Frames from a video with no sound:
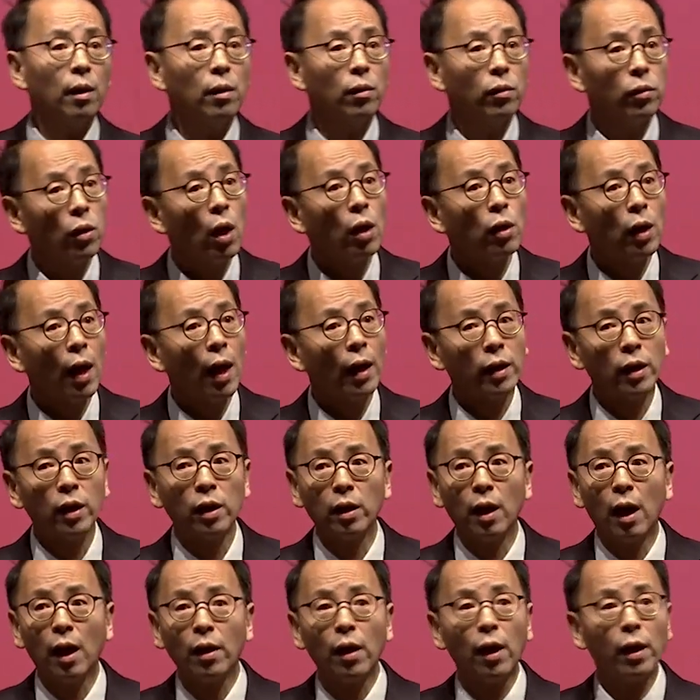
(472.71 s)
not like in
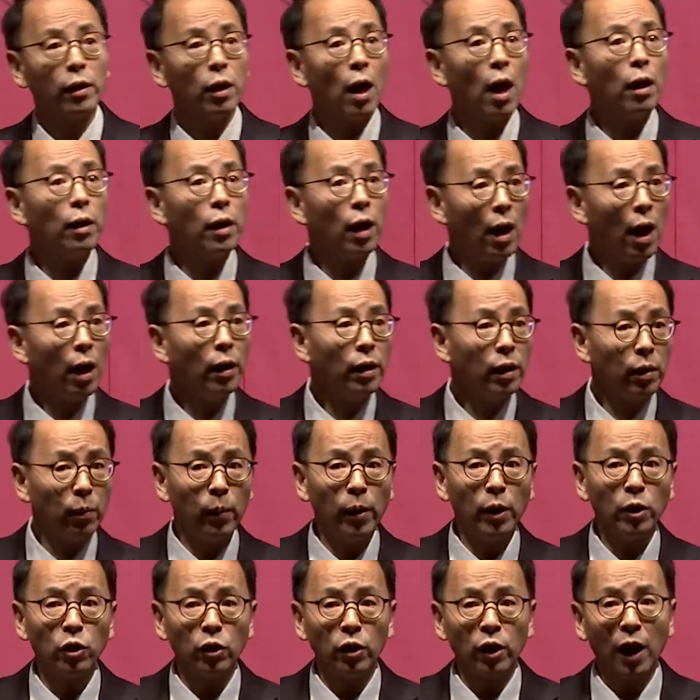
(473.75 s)
other
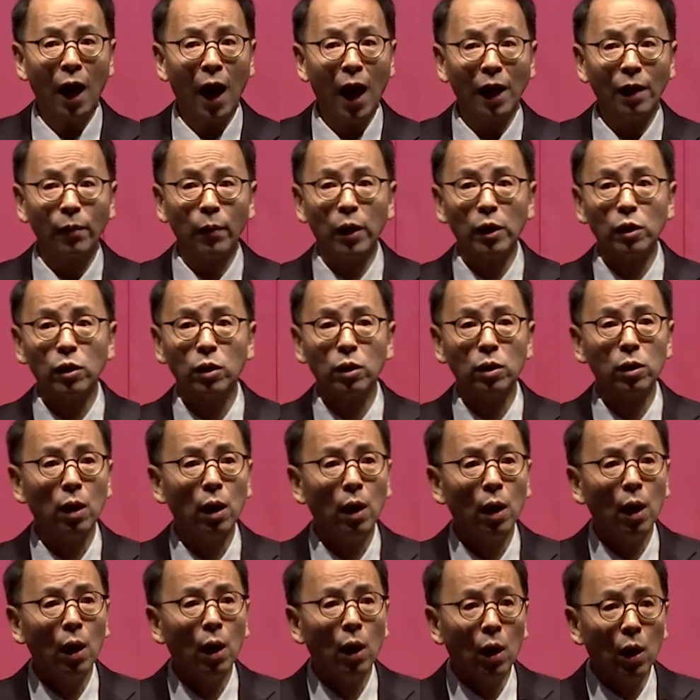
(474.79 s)
emerging economies.
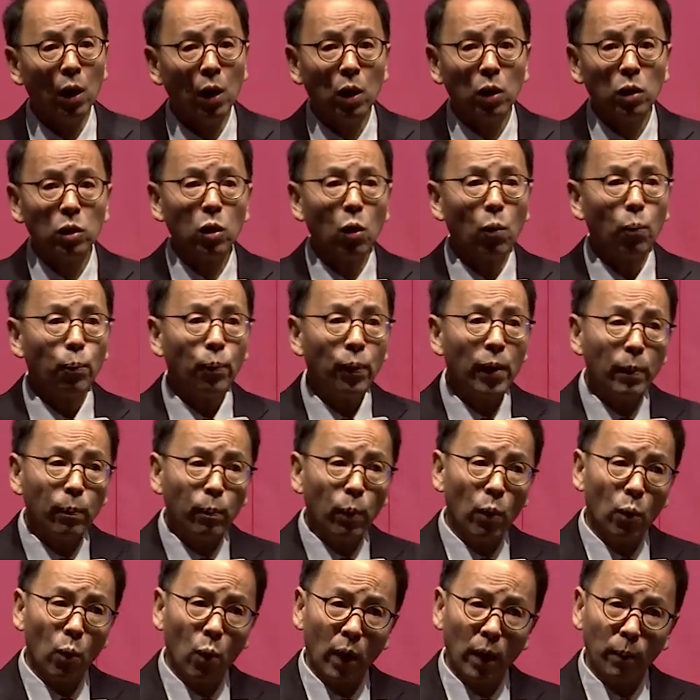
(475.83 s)
So
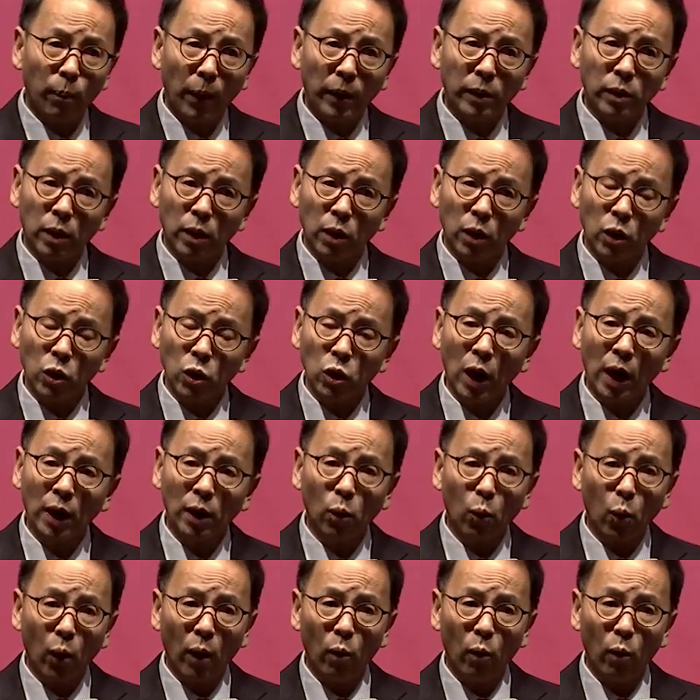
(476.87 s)
people were basically in China